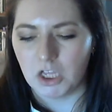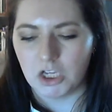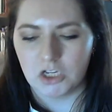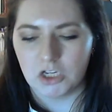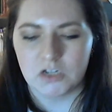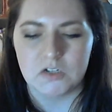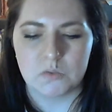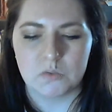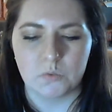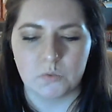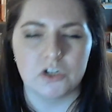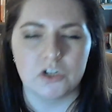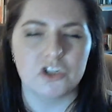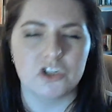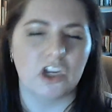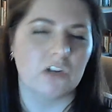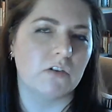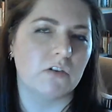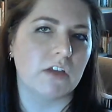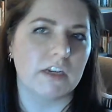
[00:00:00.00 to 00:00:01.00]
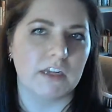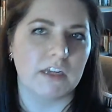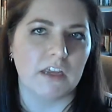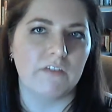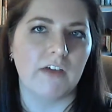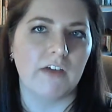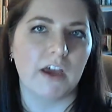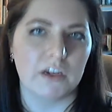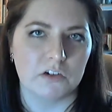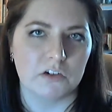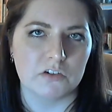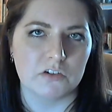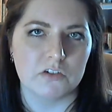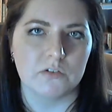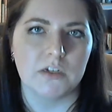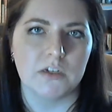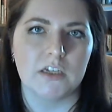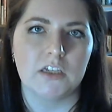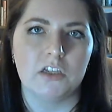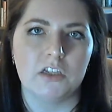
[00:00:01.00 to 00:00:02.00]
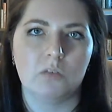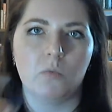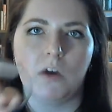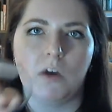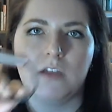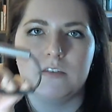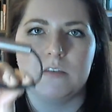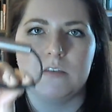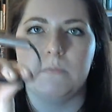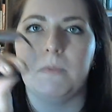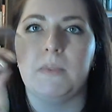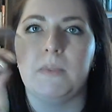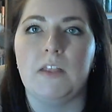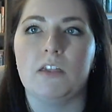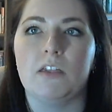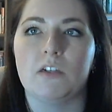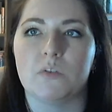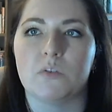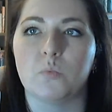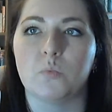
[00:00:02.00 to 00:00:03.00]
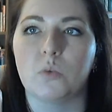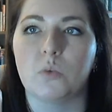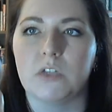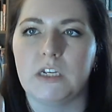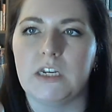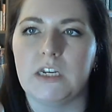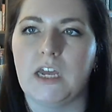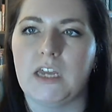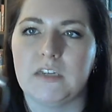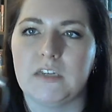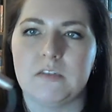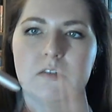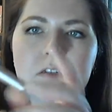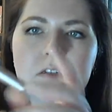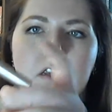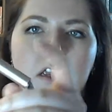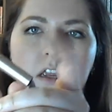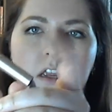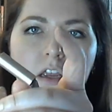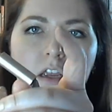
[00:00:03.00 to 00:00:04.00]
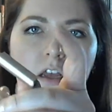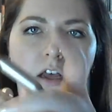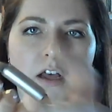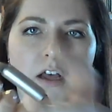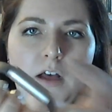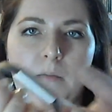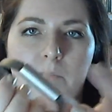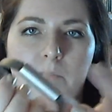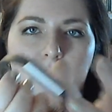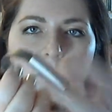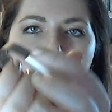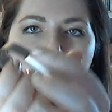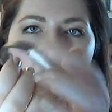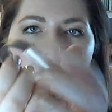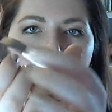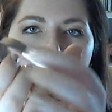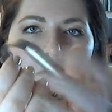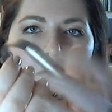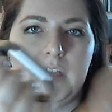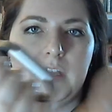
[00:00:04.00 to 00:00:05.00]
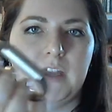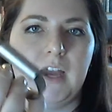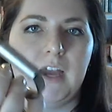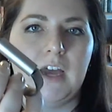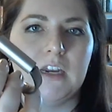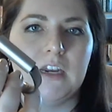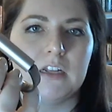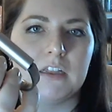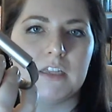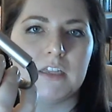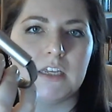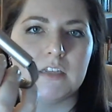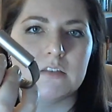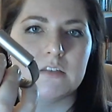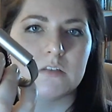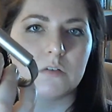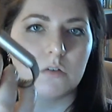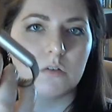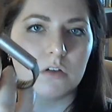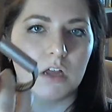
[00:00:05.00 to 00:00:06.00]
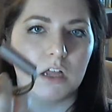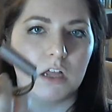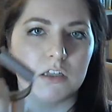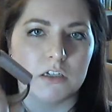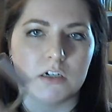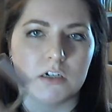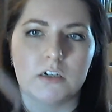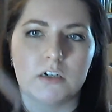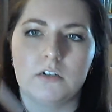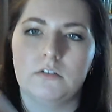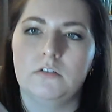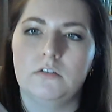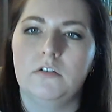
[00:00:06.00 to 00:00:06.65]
you just want a general idea of how you're doing and you want something that looks really nice with a quick at a glance little color